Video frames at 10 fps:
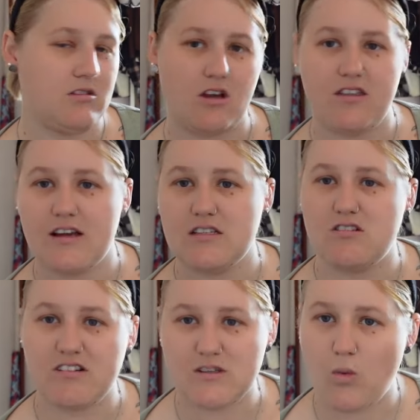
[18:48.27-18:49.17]
so that's
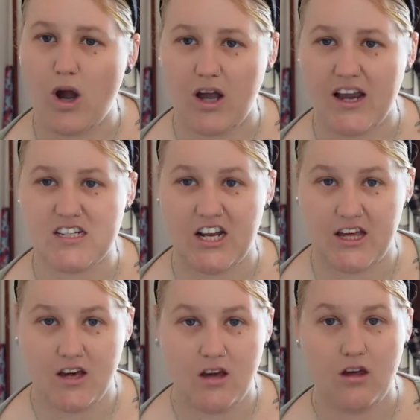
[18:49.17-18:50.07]
the reason why I actually